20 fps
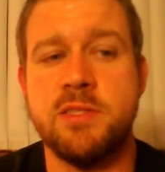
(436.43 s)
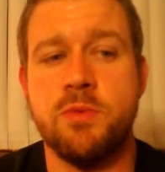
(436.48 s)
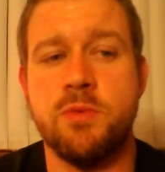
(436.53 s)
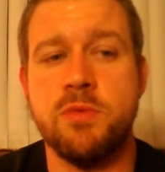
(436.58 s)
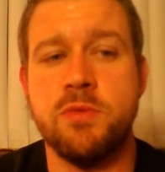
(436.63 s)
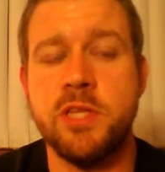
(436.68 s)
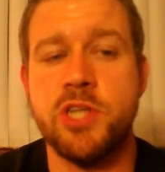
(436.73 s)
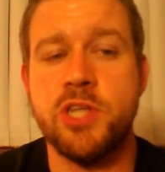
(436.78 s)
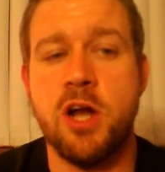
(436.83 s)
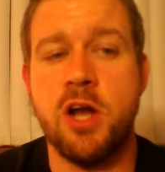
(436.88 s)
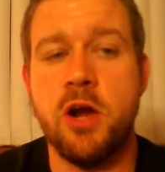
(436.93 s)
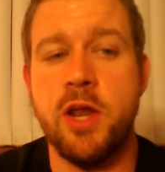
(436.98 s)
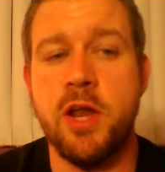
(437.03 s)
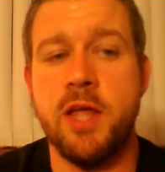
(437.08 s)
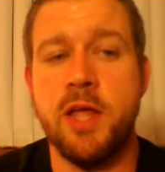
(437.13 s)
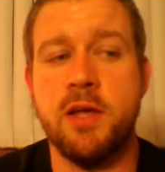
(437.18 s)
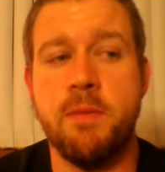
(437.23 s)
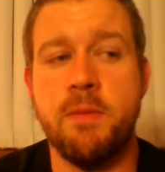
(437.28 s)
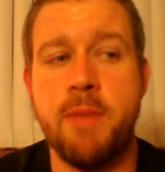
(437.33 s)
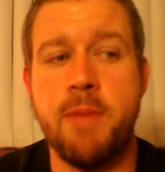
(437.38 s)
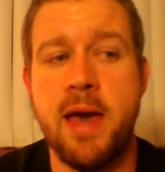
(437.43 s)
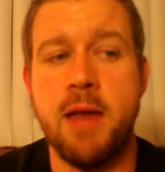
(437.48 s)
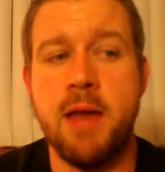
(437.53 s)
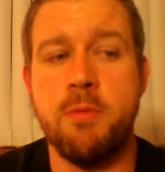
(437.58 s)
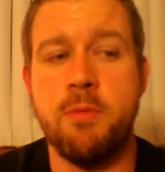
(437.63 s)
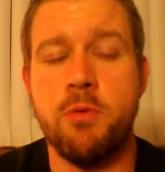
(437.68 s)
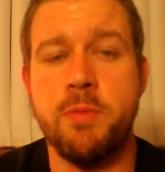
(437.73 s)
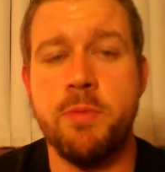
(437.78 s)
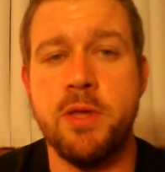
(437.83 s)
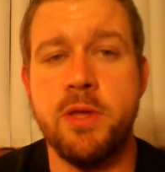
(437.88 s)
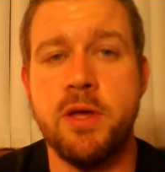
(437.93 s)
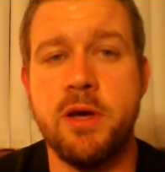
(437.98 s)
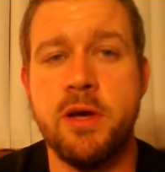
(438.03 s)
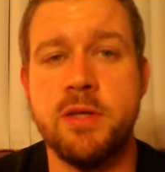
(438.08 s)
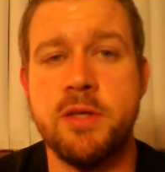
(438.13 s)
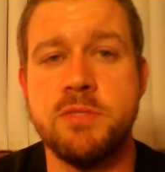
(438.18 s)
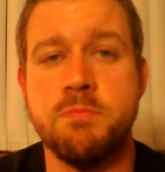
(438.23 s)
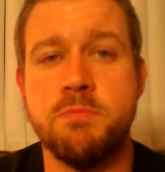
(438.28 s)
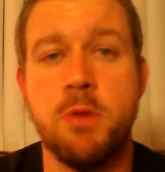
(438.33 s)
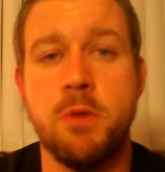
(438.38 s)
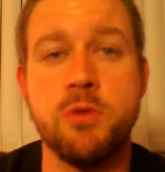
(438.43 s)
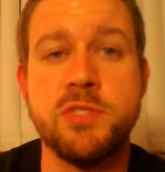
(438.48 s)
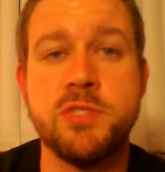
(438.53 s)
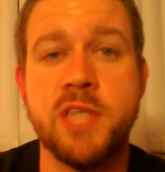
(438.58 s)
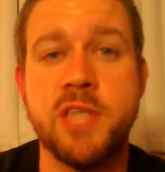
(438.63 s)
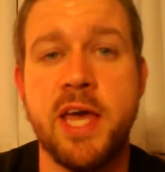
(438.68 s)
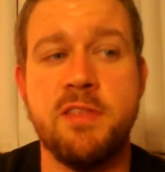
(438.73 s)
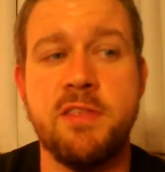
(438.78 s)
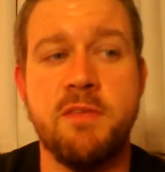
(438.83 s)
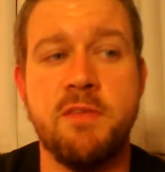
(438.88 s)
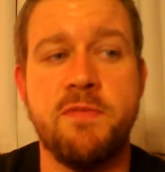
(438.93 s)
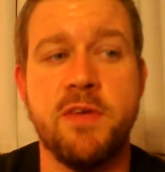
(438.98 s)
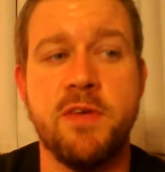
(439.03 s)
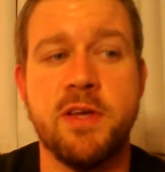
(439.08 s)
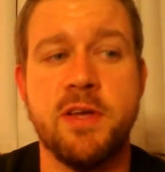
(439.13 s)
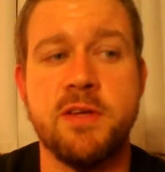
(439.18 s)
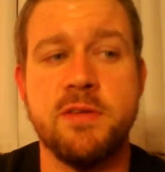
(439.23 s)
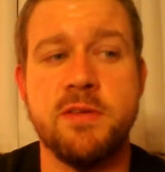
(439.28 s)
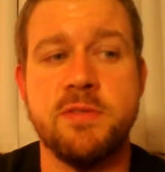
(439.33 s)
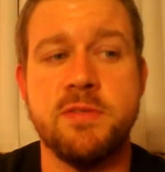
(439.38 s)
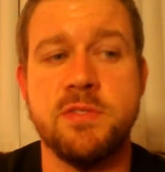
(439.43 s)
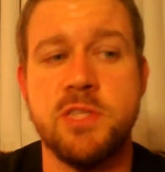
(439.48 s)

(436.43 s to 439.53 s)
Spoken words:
and religion aren't incompatible because most scientific